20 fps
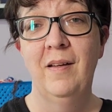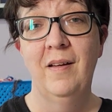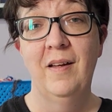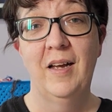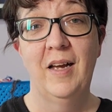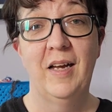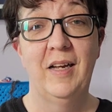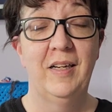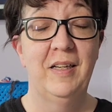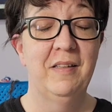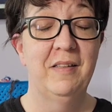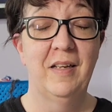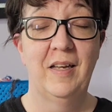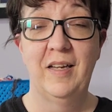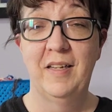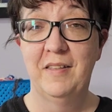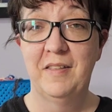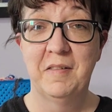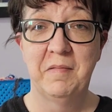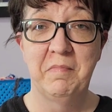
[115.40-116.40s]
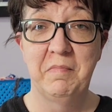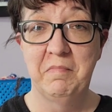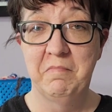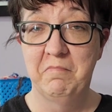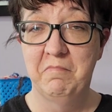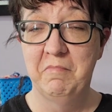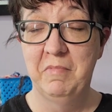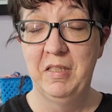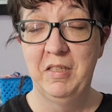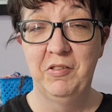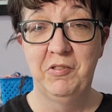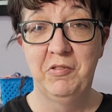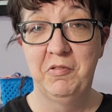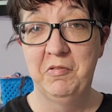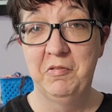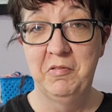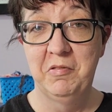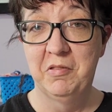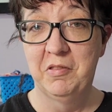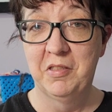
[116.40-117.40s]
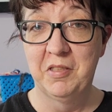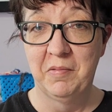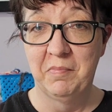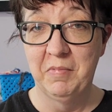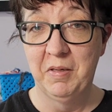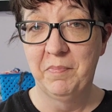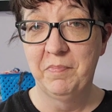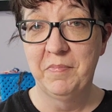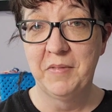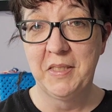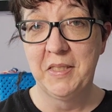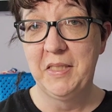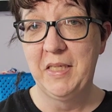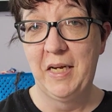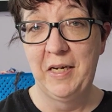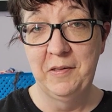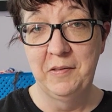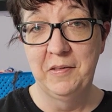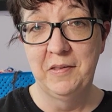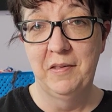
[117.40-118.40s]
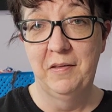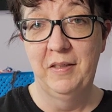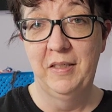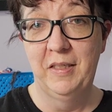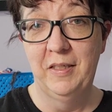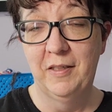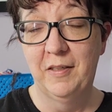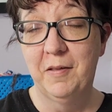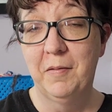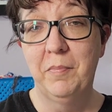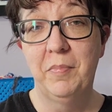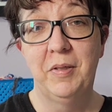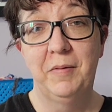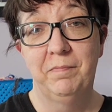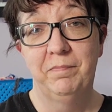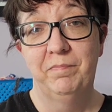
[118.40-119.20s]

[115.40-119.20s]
And he's had some issues, some ups and downs in the year, but